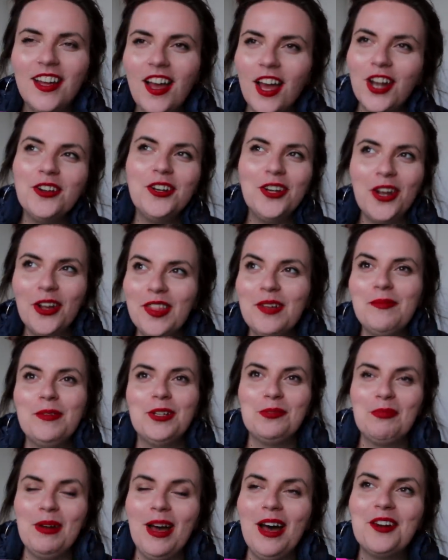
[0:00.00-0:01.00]
I don't know that
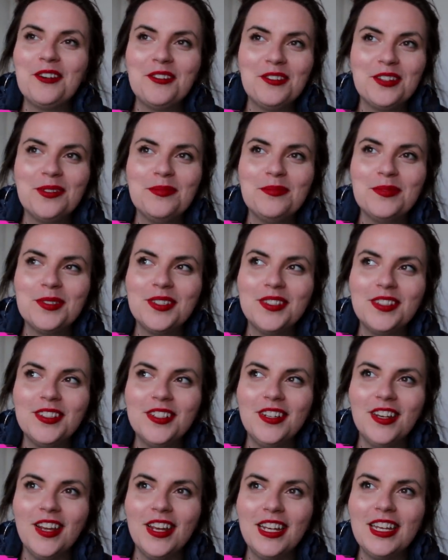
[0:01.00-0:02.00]
much about algorithms,
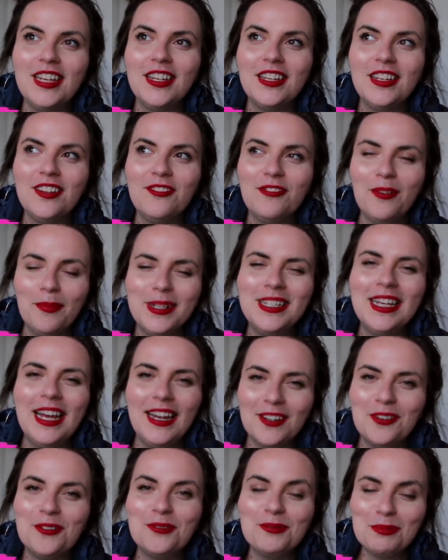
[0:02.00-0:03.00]
like from a
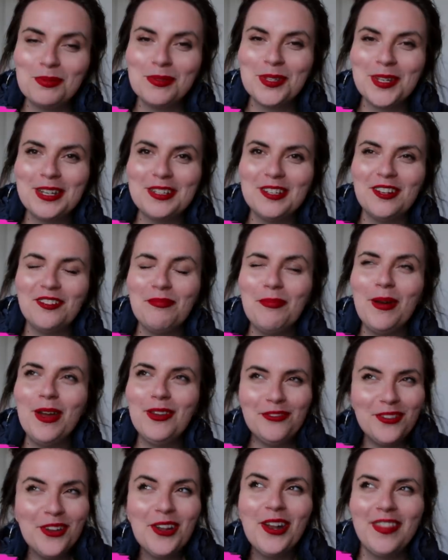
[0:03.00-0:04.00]
technical perspective, but I
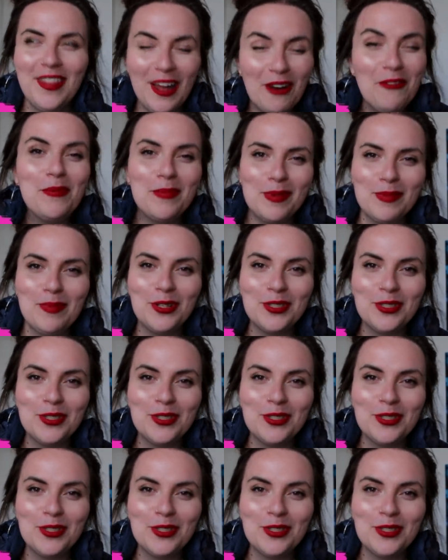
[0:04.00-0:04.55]
feel like that would be